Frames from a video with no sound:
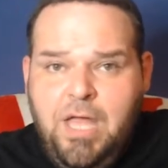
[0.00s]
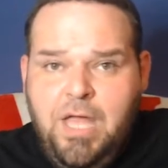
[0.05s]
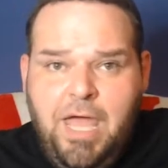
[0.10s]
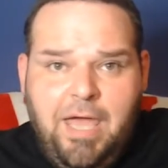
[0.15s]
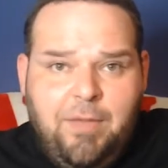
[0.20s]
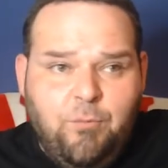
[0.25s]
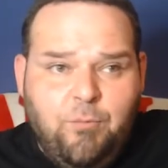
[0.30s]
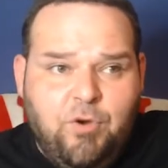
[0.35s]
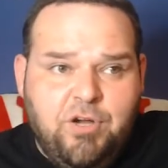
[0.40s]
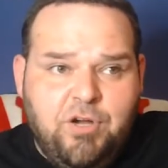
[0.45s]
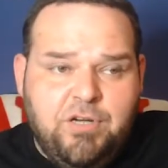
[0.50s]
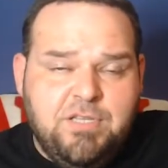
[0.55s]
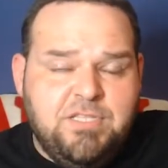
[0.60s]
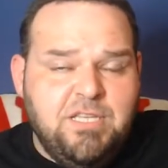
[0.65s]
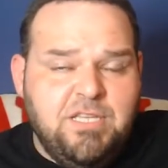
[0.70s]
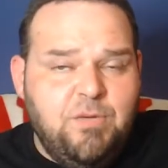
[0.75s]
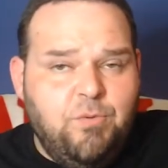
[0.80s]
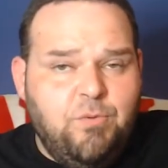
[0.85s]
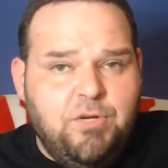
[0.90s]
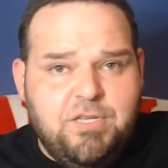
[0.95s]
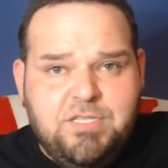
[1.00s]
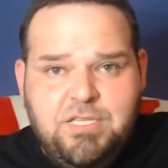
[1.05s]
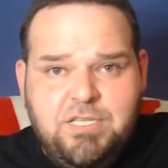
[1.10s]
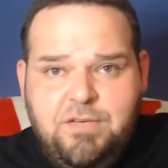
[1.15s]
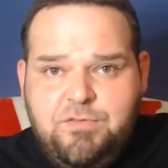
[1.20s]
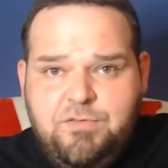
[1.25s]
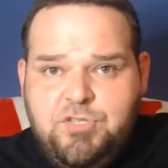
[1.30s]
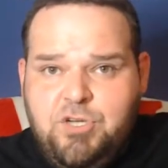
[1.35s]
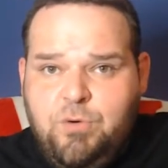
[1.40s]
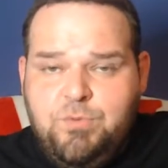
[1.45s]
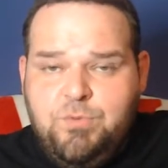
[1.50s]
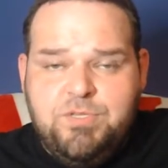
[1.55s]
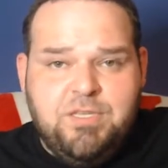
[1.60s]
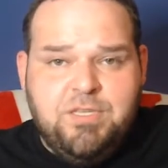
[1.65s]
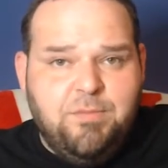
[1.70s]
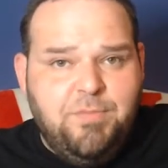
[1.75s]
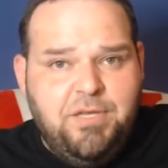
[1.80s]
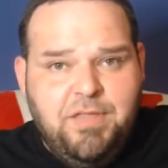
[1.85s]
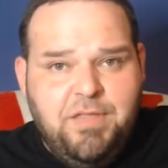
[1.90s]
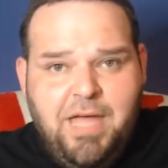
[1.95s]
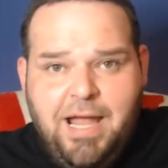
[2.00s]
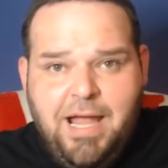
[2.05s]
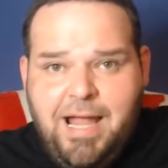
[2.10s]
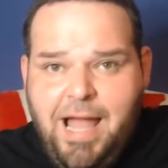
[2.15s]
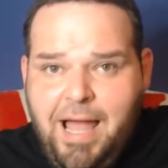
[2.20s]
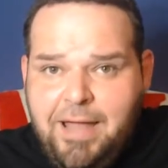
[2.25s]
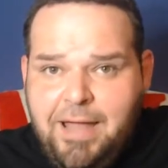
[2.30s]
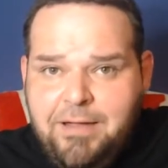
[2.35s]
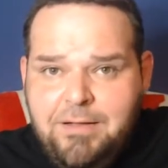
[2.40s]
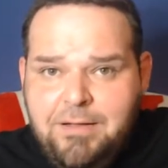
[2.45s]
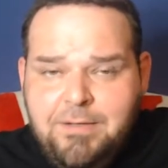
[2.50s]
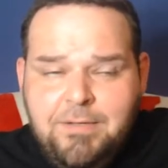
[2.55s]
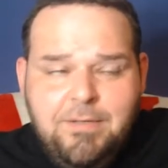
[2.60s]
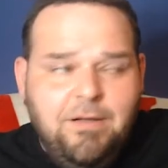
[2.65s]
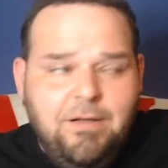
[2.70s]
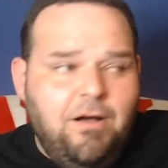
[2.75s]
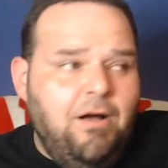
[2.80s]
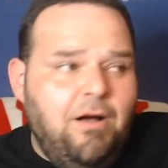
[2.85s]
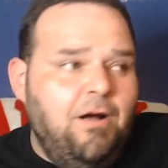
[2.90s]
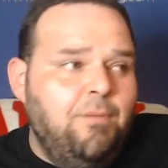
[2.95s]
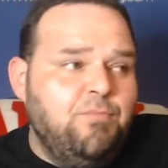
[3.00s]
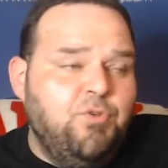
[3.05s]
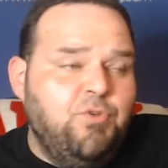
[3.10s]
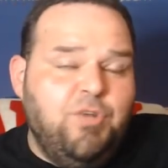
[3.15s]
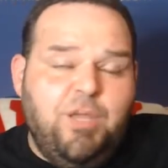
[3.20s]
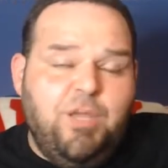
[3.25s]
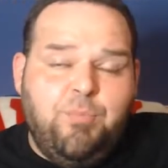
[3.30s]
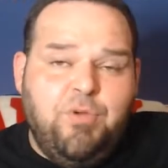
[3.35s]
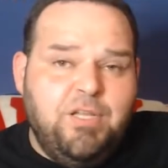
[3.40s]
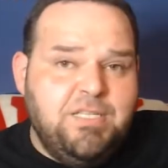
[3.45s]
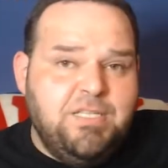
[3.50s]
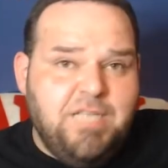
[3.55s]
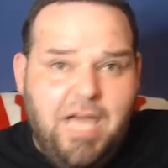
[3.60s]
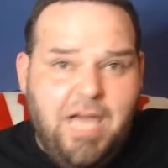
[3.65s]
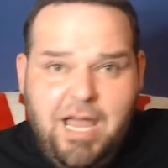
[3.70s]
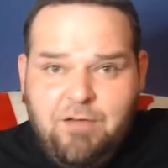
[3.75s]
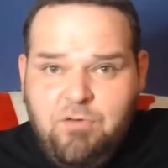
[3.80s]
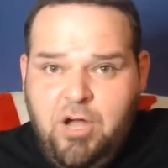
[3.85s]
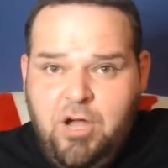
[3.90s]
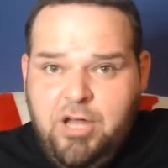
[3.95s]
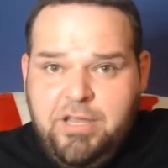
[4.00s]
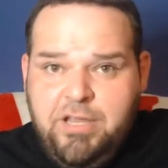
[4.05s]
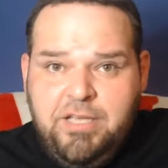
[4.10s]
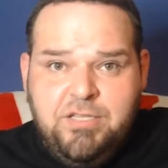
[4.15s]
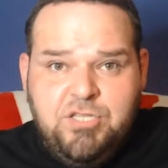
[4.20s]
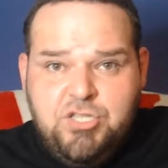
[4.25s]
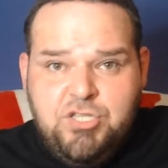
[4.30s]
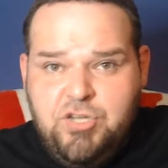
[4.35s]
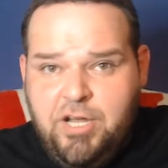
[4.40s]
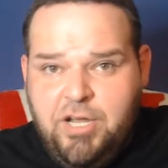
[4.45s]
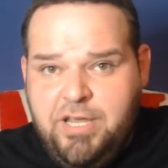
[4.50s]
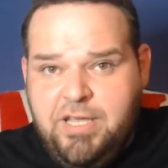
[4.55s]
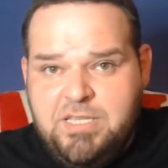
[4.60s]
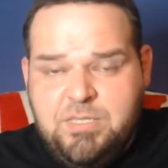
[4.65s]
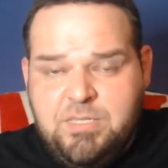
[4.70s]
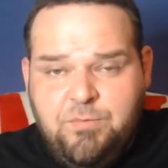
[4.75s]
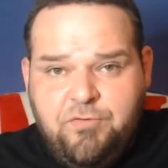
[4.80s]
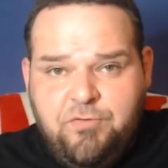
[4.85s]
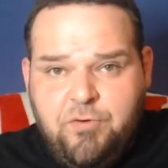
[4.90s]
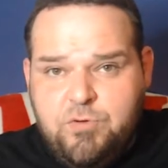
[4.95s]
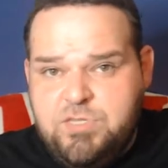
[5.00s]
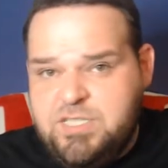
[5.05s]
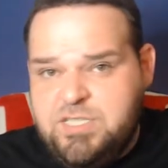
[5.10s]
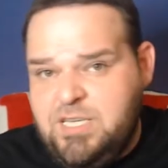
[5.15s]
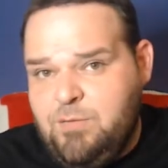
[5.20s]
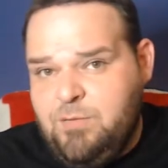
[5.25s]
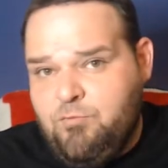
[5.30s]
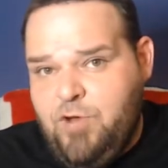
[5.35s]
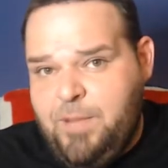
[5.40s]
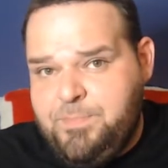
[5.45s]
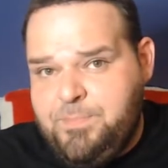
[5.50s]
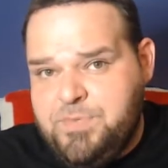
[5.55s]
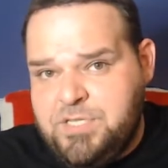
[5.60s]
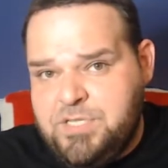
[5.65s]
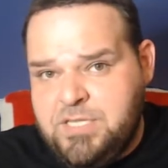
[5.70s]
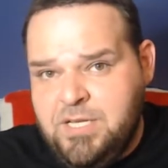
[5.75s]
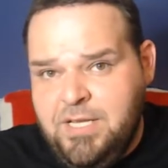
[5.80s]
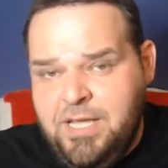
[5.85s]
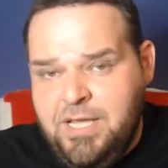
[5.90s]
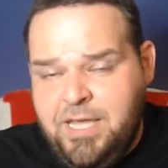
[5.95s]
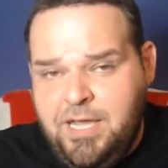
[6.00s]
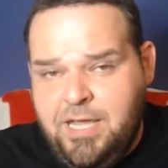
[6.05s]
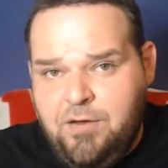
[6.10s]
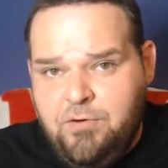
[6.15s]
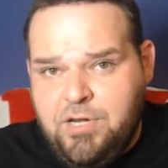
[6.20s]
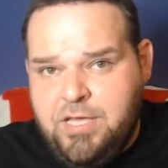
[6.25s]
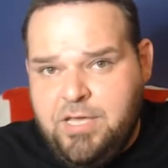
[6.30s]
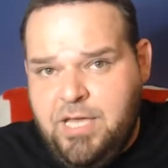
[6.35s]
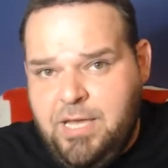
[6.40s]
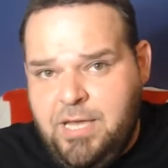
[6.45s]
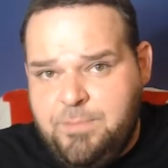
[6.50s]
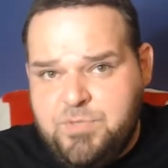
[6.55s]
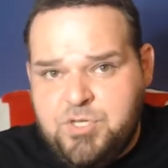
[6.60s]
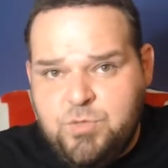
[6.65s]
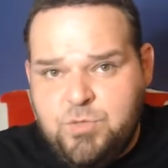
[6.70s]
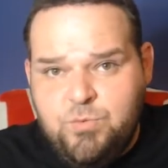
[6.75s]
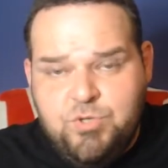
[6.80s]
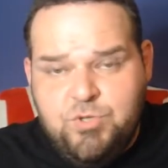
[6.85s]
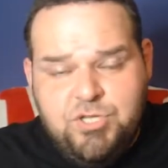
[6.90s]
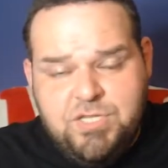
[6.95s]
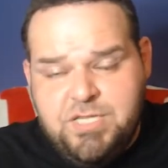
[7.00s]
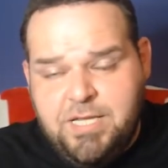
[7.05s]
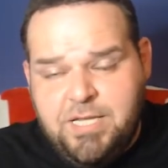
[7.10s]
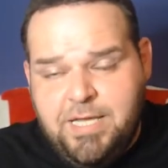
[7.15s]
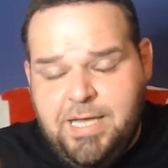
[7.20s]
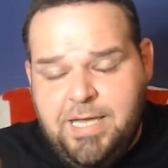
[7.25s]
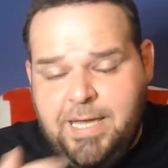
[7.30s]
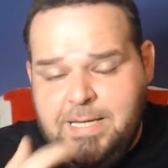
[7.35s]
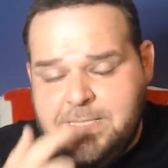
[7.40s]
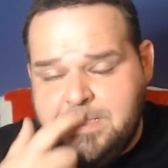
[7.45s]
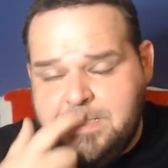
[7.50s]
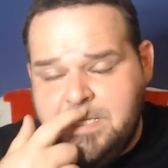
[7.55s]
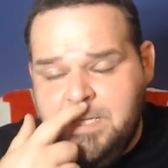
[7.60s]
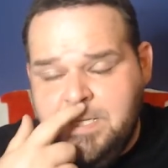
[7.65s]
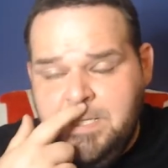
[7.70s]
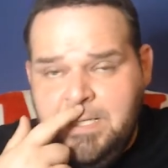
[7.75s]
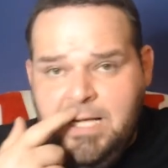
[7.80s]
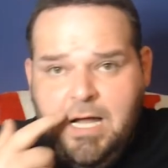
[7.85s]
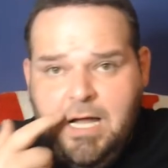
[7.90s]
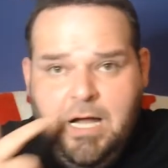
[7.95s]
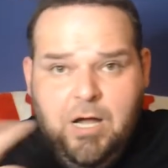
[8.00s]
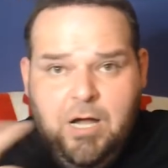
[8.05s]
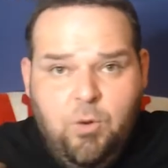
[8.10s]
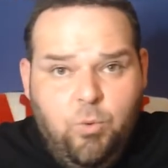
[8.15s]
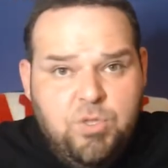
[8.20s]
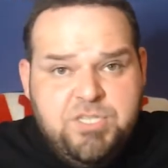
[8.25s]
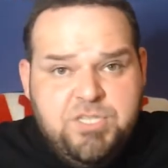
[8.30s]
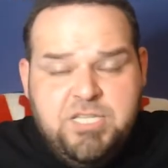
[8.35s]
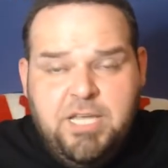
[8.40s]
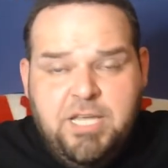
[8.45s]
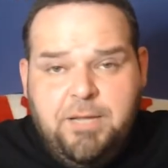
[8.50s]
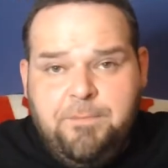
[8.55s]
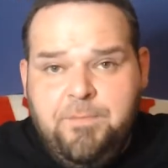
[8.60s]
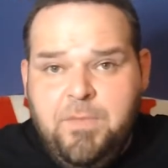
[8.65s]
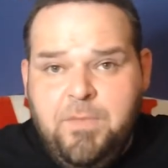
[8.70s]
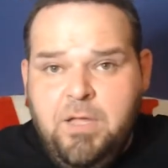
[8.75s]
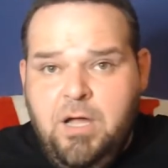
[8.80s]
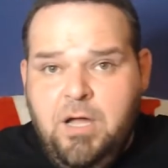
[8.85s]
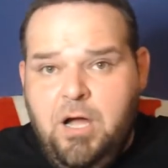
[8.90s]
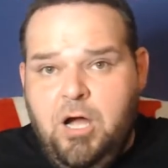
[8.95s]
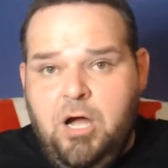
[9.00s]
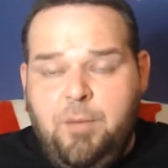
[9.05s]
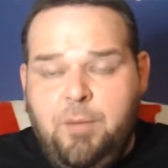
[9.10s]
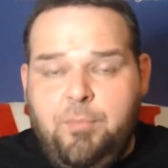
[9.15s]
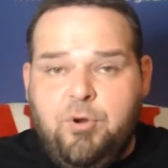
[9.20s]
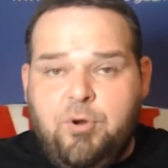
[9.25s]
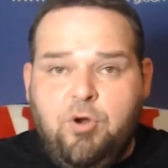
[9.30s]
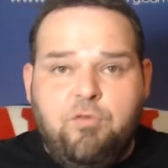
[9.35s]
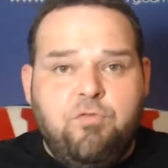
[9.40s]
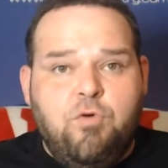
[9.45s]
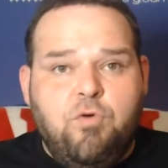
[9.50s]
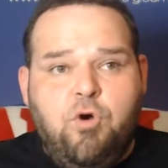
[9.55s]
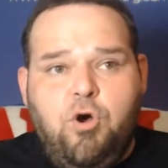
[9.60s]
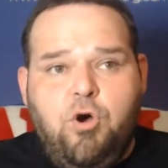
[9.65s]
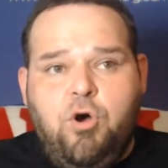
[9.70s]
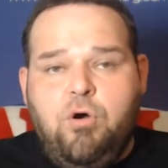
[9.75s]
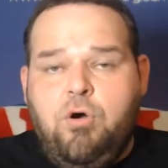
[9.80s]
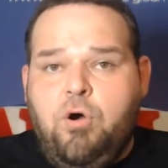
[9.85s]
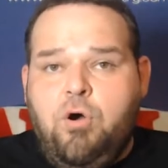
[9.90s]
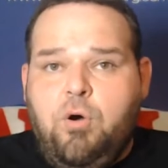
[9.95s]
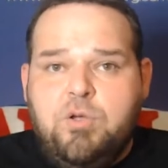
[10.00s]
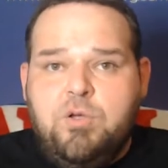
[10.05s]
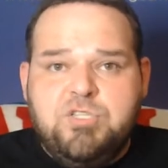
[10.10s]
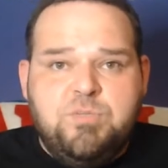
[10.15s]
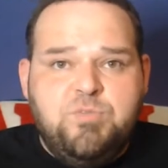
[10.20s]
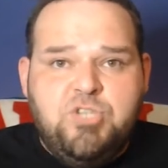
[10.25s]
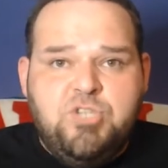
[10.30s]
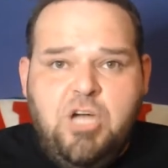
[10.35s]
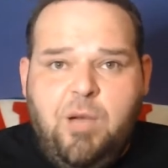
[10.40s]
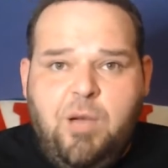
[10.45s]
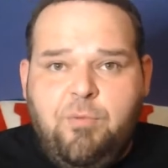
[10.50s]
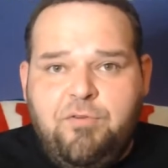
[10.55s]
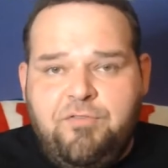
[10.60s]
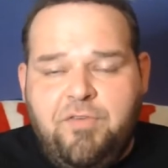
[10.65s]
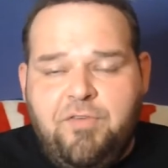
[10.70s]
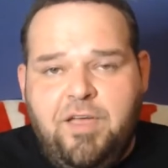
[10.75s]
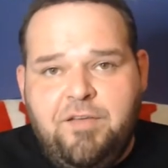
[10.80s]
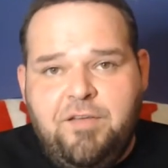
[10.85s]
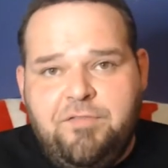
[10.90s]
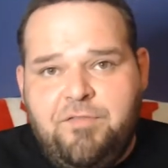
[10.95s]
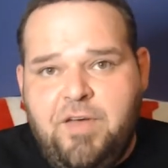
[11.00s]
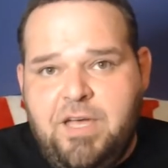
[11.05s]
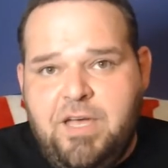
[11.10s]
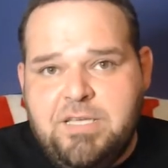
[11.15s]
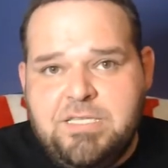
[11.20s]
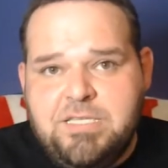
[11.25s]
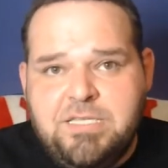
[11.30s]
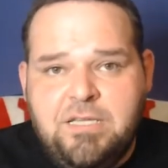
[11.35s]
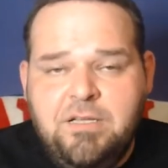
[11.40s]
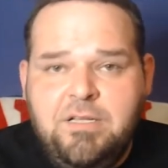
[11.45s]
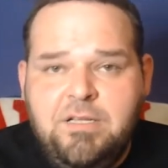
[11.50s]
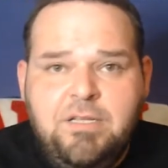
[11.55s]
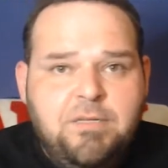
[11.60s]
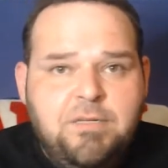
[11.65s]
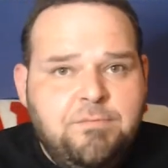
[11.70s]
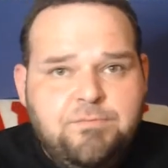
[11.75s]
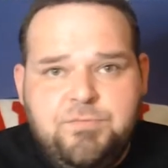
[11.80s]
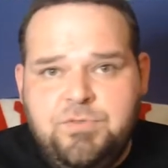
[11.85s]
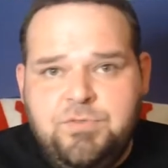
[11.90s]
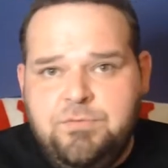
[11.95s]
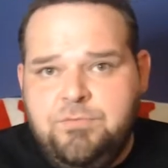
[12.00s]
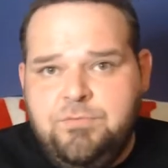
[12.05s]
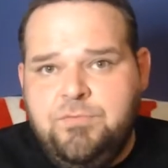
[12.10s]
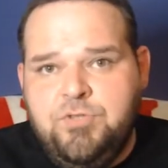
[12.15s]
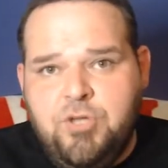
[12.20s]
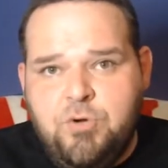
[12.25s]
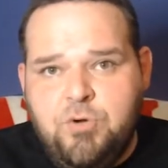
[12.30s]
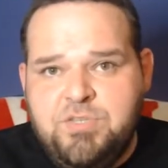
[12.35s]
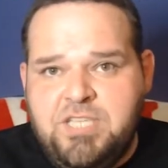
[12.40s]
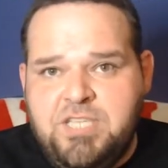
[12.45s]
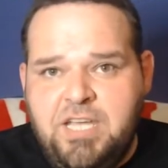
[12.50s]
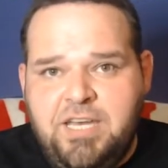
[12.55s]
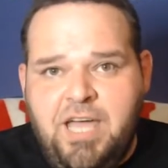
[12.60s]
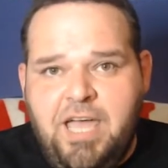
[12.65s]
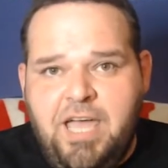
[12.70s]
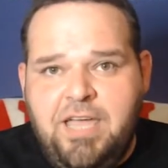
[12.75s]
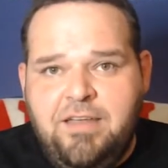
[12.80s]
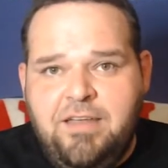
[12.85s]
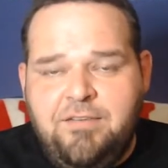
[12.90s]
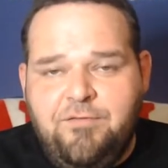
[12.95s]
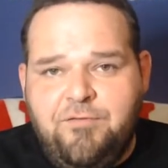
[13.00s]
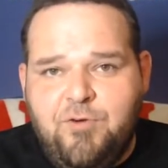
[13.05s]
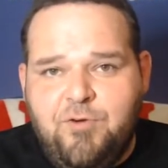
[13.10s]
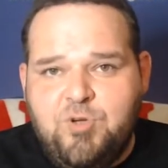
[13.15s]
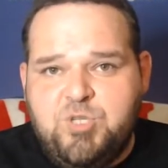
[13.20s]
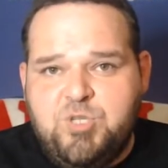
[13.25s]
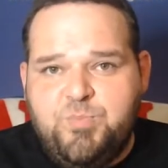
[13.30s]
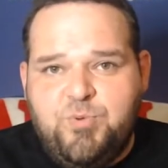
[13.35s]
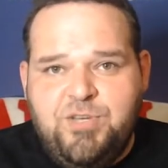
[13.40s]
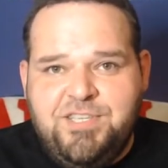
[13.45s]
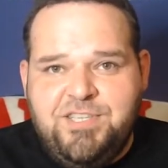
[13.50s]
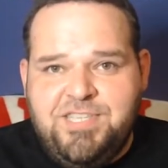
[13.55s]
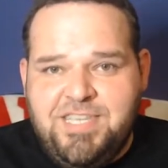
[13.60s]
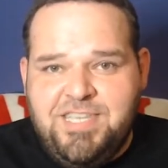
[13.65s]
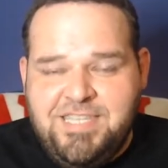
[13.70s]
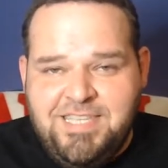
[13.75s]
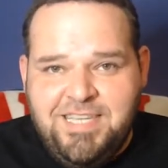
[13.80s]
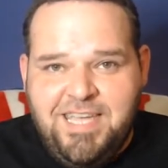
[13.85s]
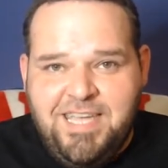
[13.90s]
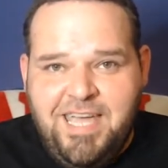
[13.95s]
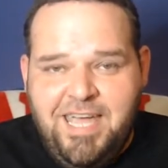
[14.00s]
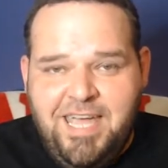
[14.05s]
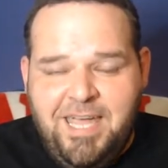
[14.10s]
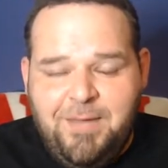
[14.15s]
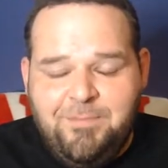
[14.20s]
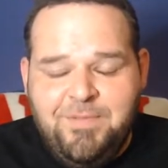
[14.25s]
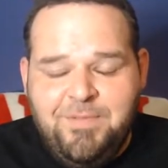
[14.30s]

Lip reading: And we're going to see. We're going to see if Jones can be that guy. Do they bring Tyrod in to try to get some first-team reps here in camp soon, just in case? We'll see. But overall, awesome job with FanFest. Thursday night, first preseason game.